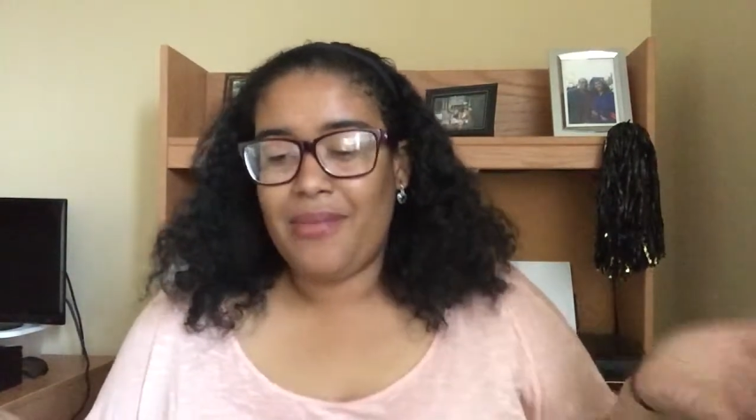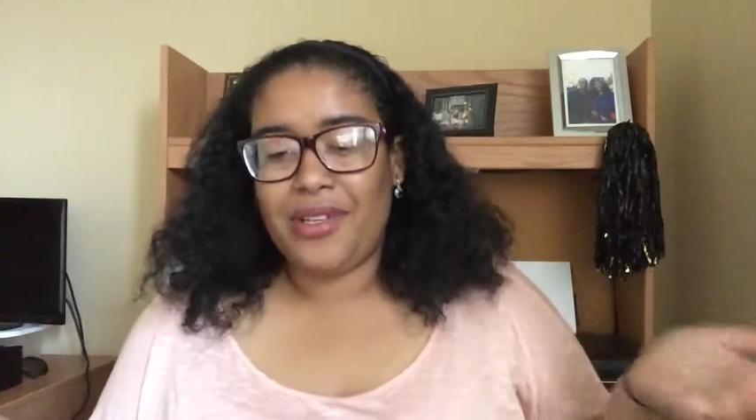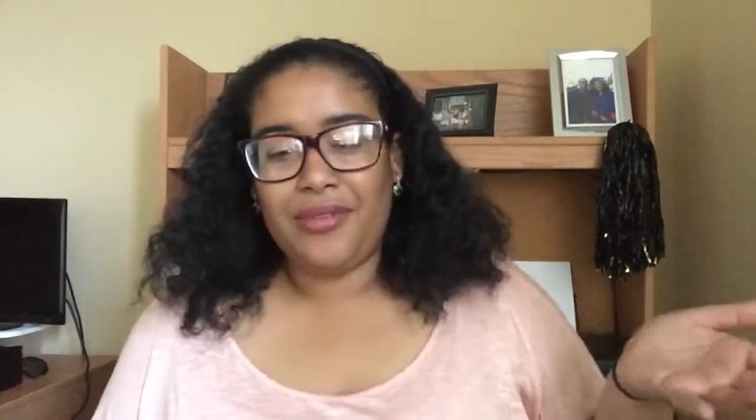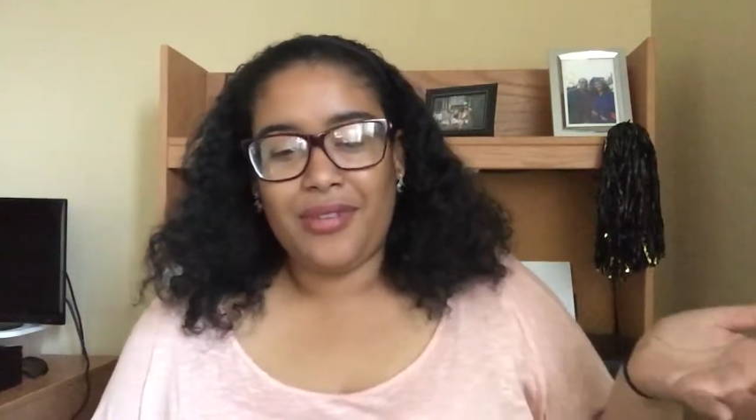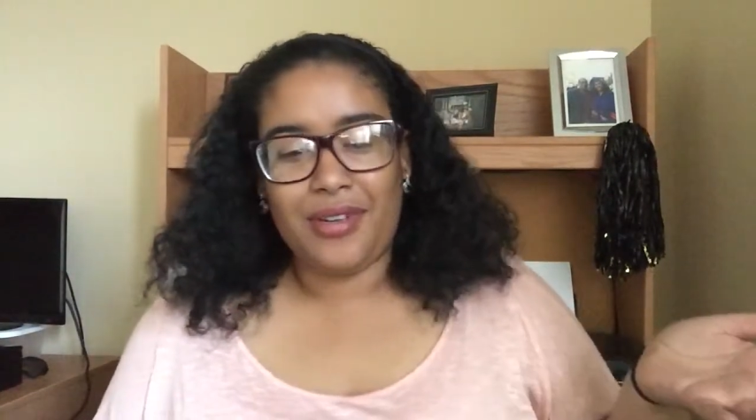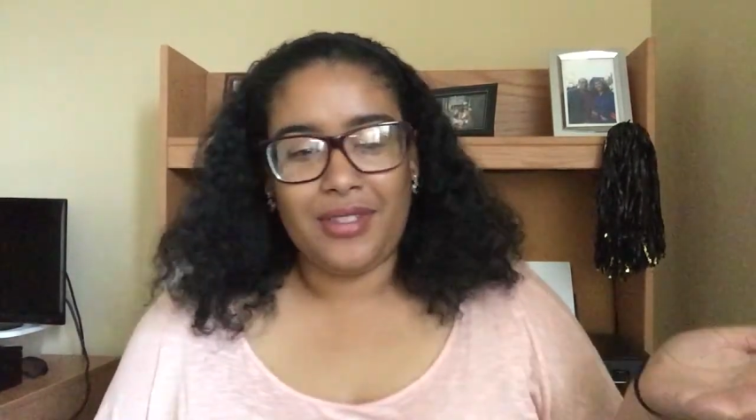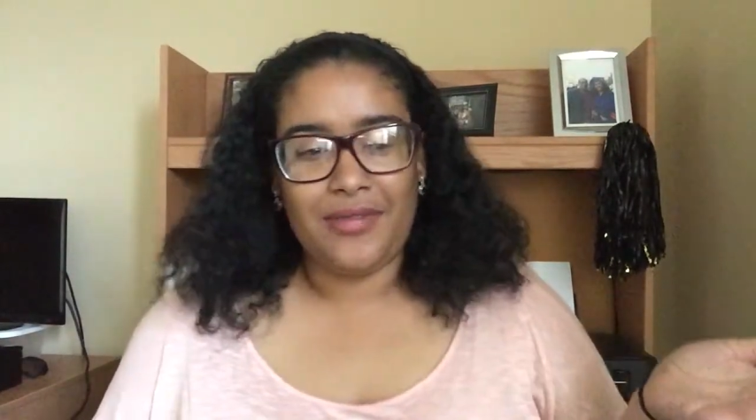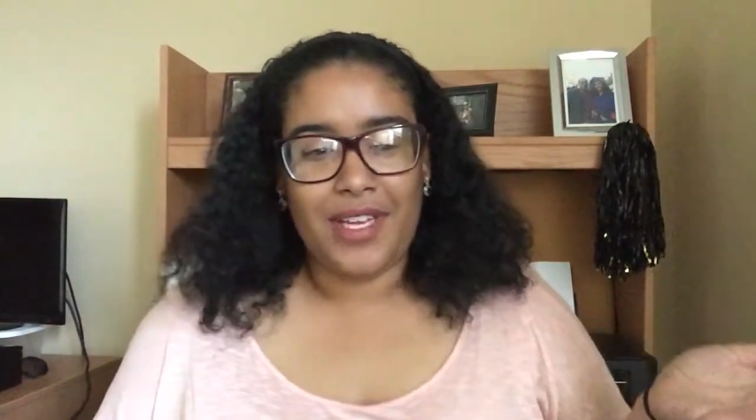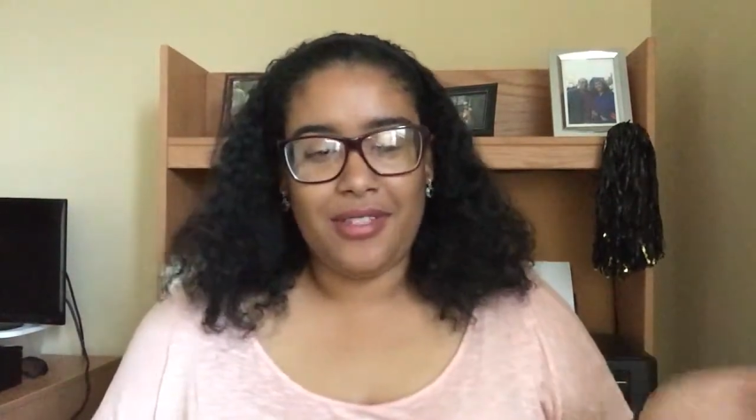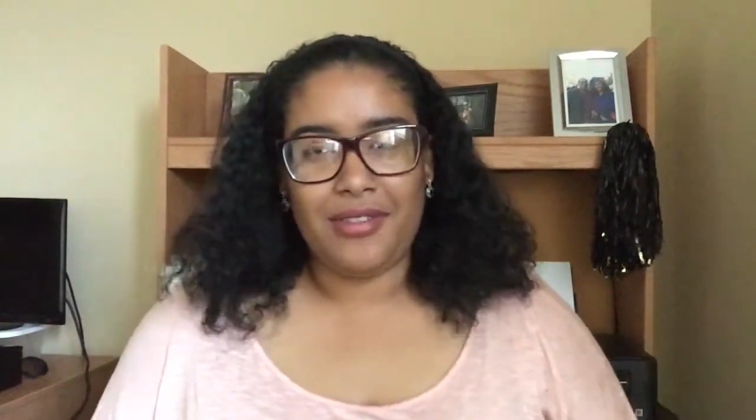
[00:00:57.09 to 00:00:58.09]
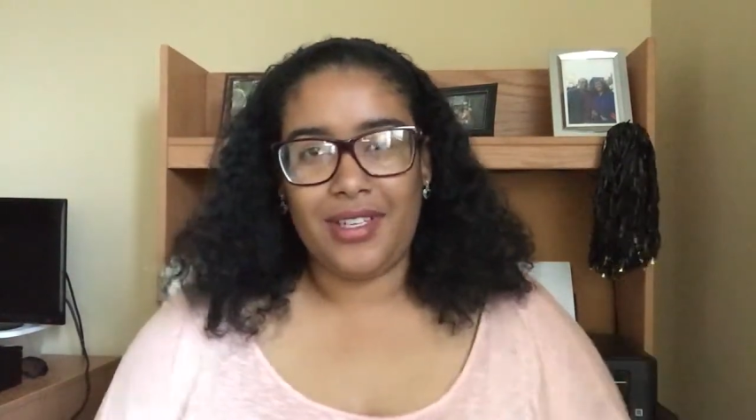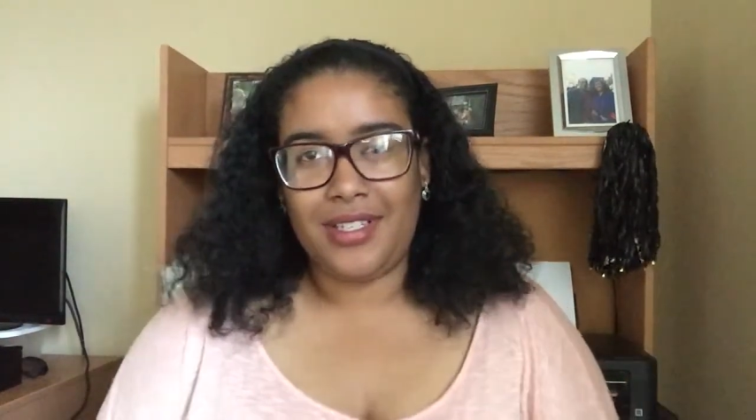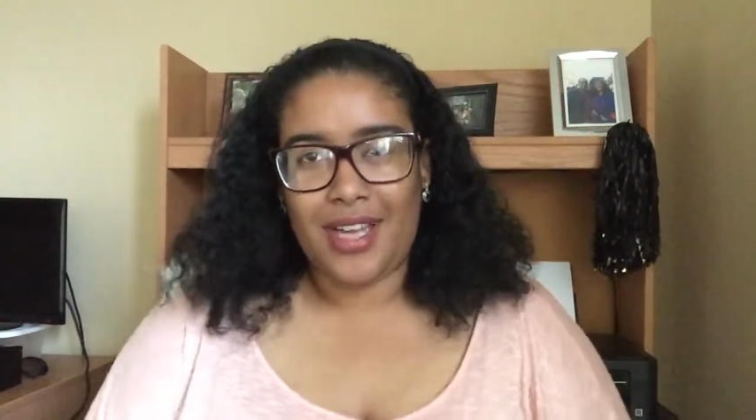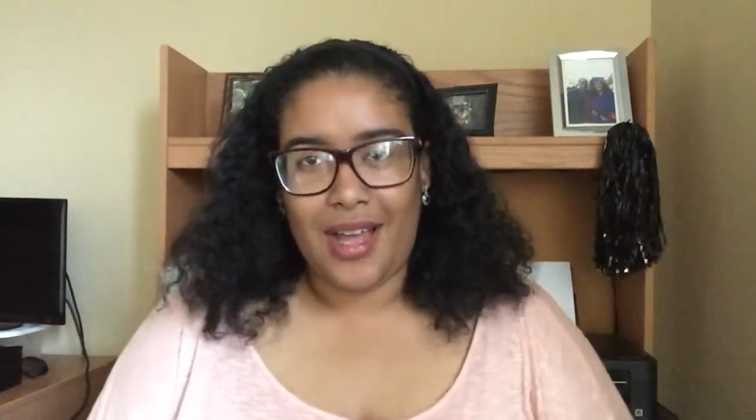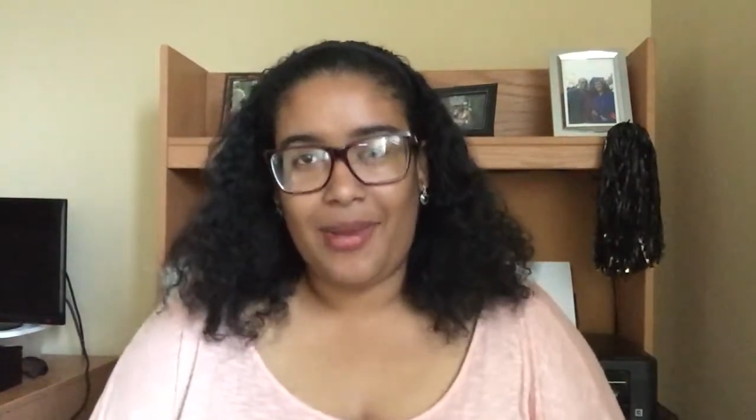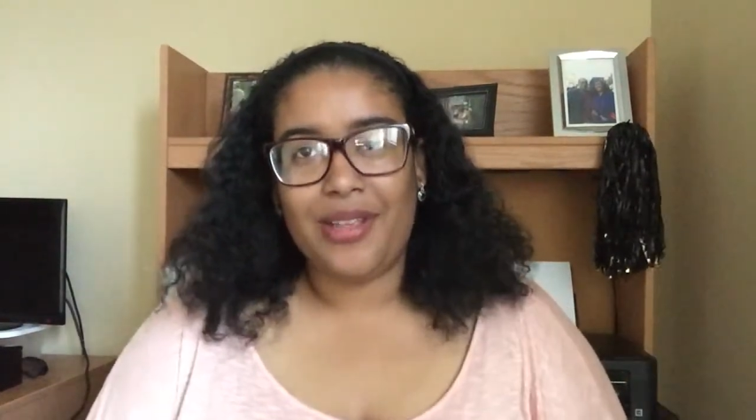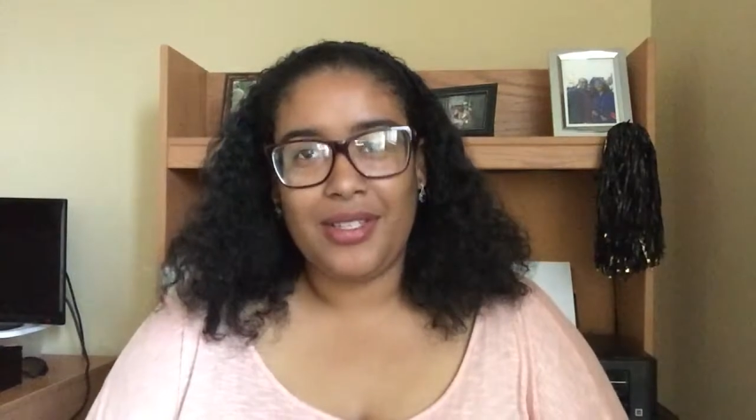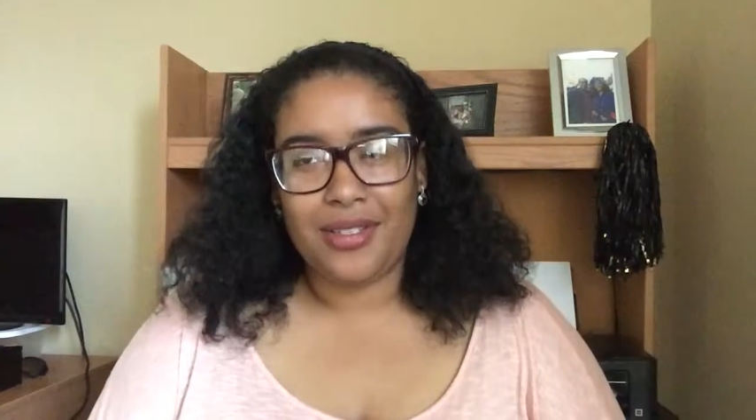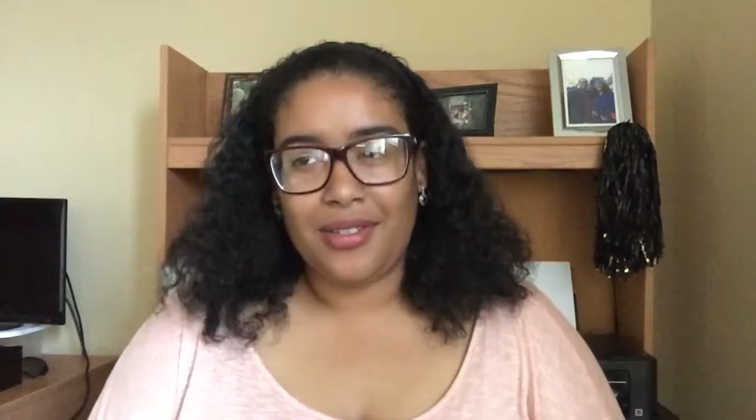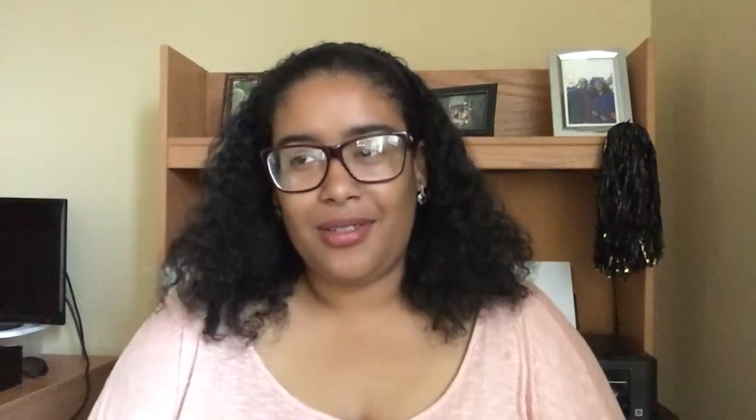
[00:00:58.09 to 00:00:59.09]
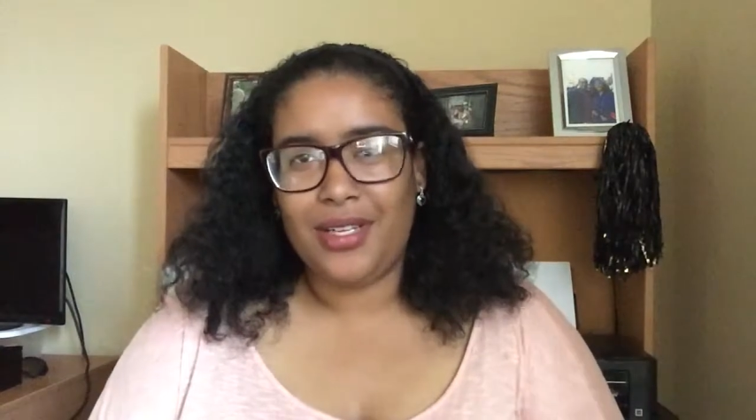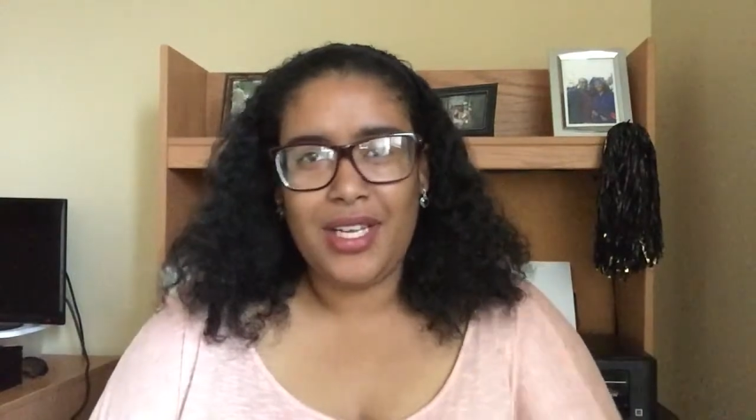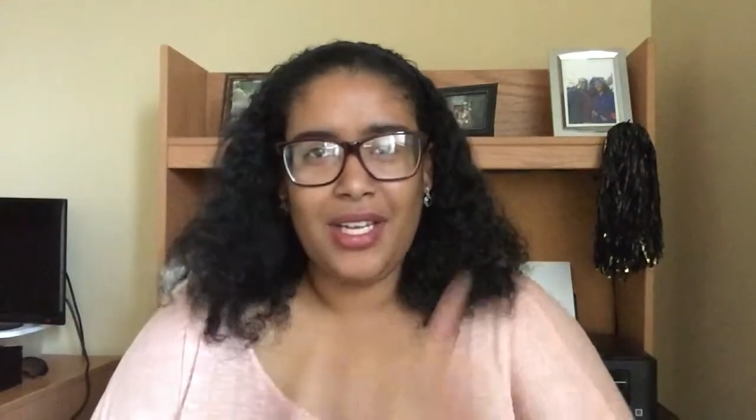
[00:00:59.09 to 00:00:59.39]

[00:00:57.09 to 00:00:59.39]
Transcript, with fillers: but who knows, if I do get a job, I'll still